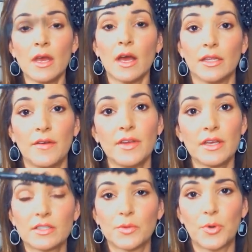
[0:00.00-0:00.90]
I love it
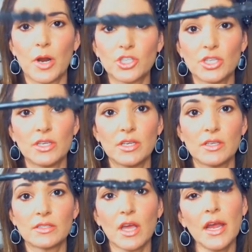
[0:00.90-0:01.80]
because the brush
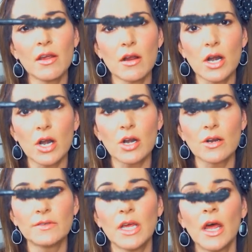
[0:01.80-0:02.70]
is kind of
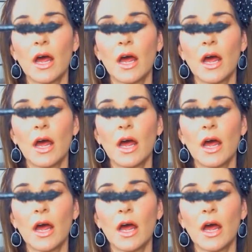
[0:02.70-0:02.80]
curved.